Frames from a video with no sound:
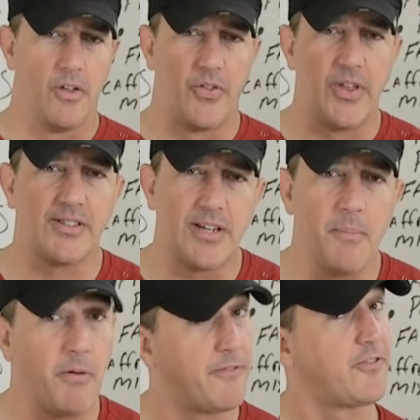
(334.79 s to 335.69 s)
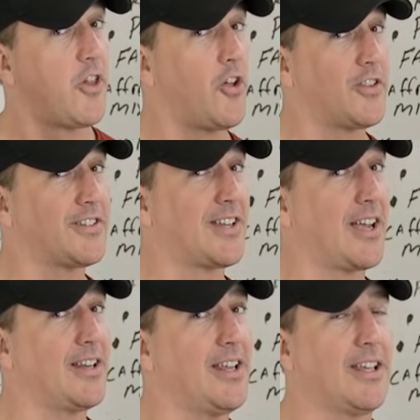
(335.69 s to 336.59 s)
This type of flawless
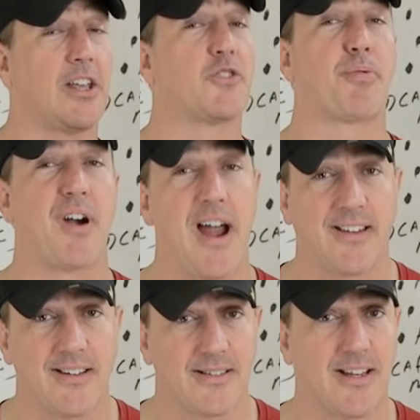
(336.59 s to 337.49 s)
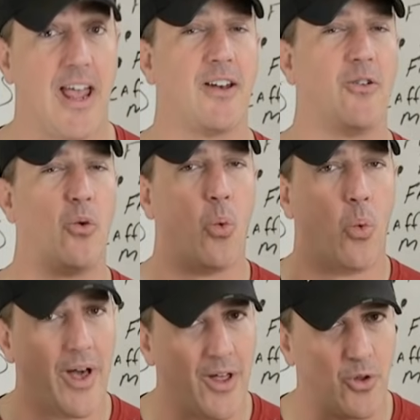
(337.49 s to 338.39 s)
technique is practiced and
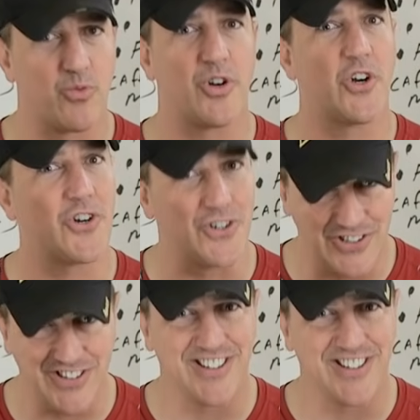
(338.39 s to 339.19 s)
well rehearsed.